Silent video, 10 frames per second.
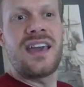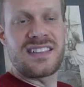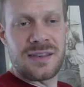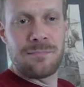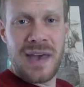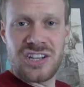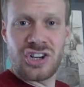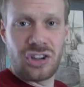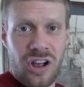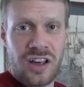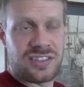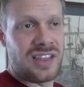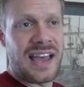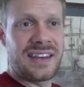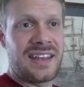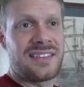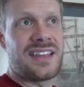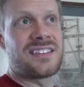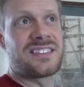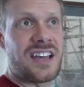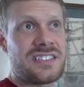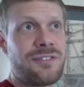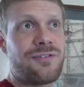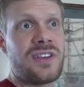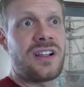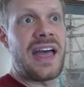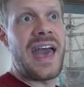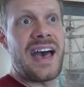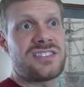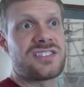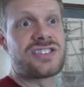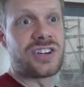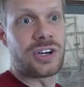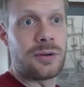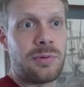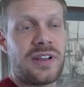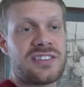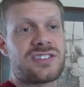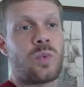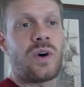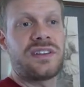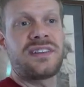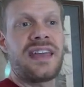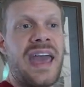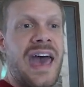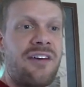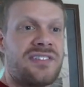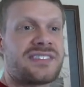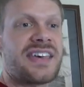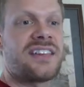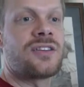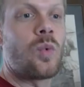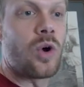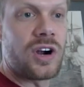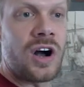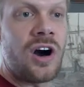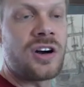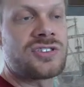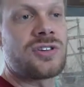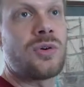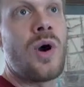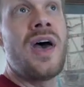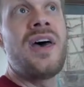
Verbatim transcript: It's a mesh cloth lining that doesn't feel as durable as the one that they have inside the Work Hog, so